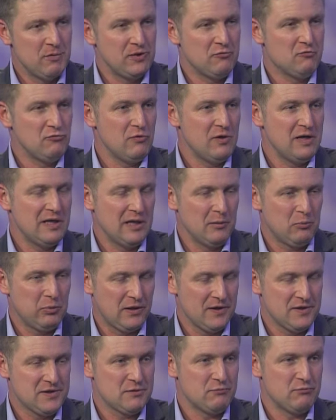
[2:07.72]
and it really
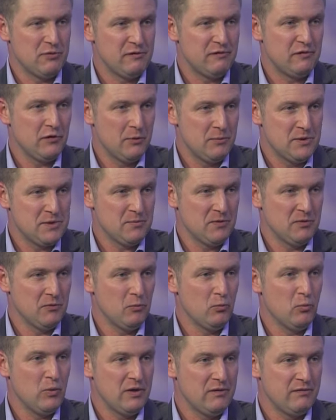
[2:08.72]
applies to refurbishment
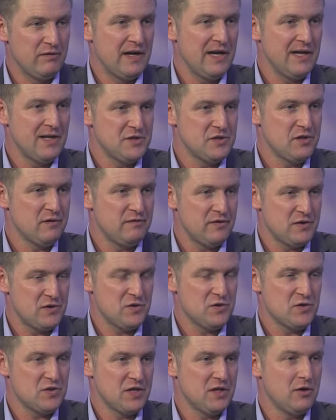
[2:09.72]
with energy
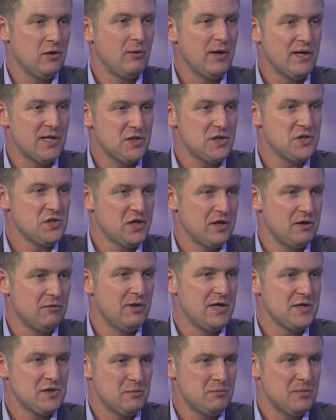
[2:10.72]
efficiency or energy
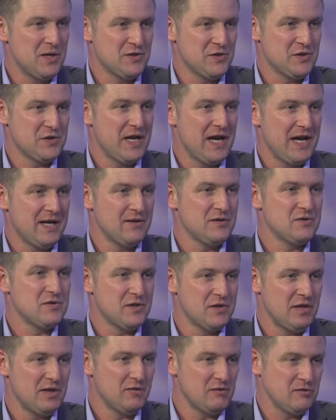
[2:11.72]
generation measures added
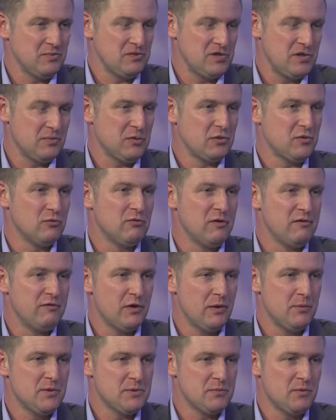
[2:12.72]
to that typical
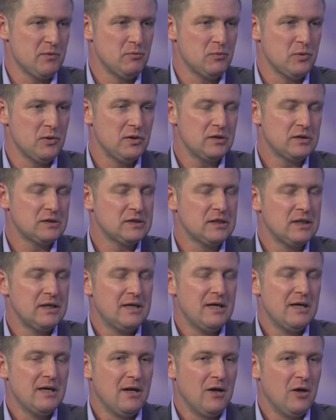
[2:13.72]
refurbishment works.
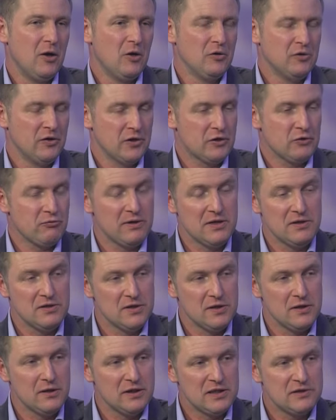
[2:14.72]
Under the Green
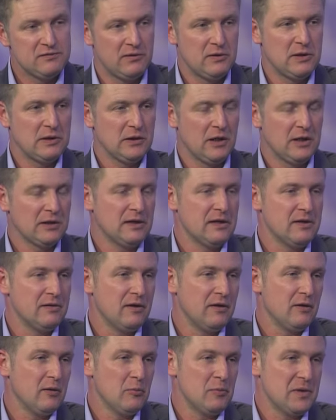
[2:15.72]
Deal, it's very likely
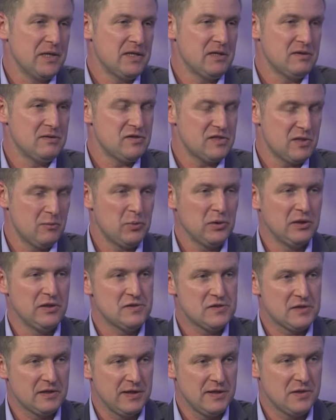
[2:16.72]
that it'll be simple
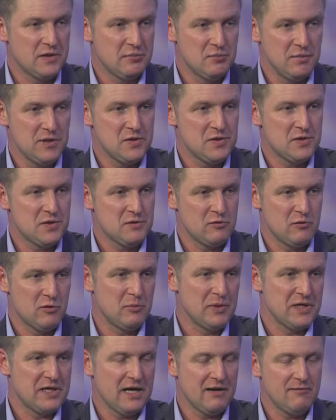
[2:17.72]
insulation measures. It will
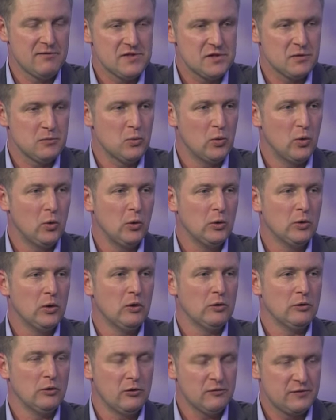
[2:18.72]
be cavity wall
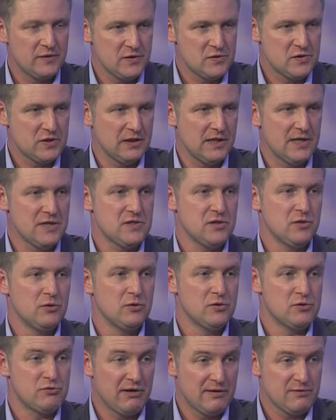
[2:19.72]
or loft insulation
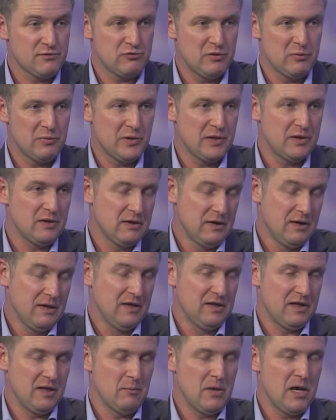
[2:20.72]
or draft stripping.
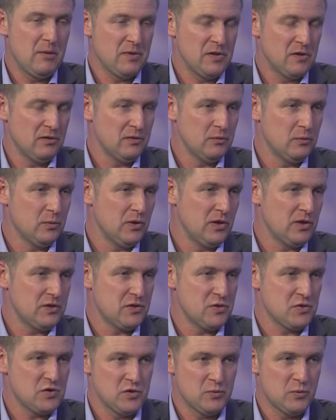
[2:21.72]
There may be other works
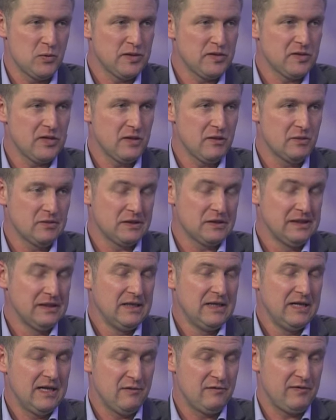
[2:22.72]
such as windows.
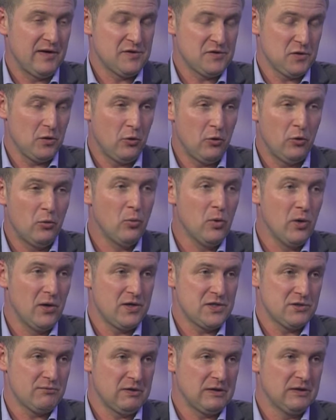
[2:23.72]
In fact, all
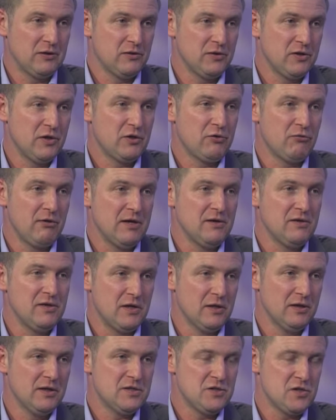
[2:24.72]
works are included in the Green
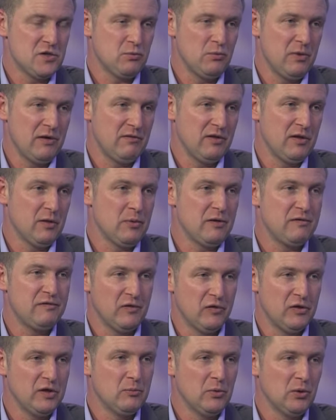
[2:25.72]
Deal. It's just whether they'll be
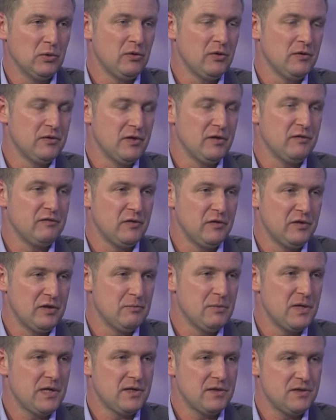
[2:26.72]
fundable under the funding
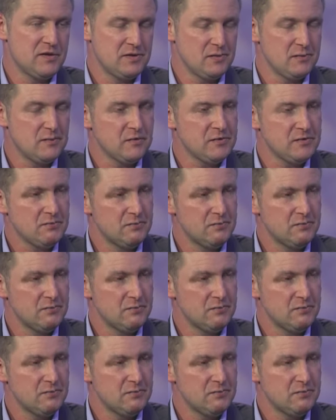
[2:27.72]
mechanisms.